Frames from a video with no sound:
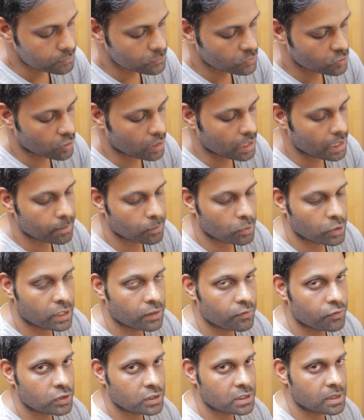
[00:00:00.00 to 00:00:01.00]
So I am
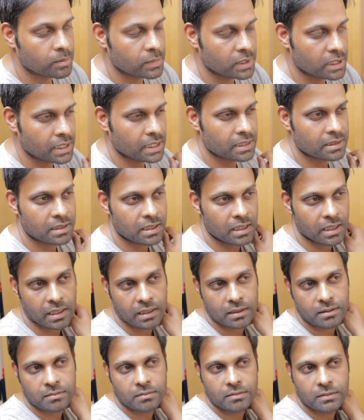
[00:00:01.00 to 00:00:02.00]
looking for something that's, you
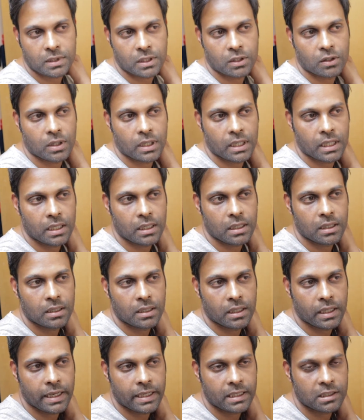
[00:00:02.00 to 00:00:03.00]
know, a little
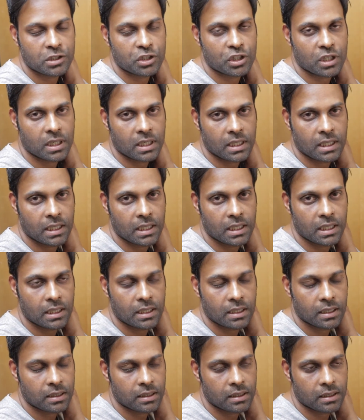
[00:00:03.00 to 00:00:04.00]
less
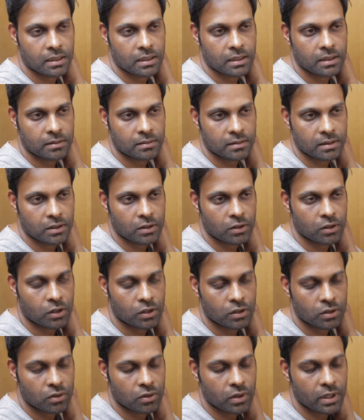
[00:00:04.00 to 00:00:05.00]
chunky, you know,
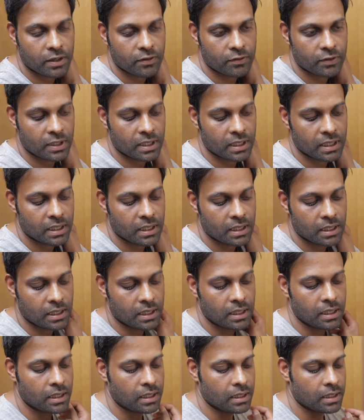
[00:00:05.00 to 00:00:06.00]
not too heavy,
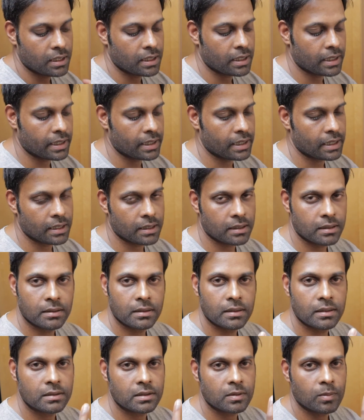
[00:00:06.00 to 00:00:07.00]

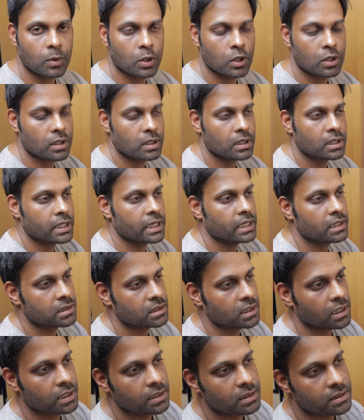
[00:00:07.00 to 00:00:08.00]
and a smaller case
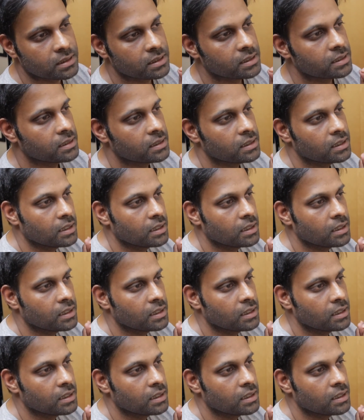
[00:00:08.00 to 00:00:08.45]
size.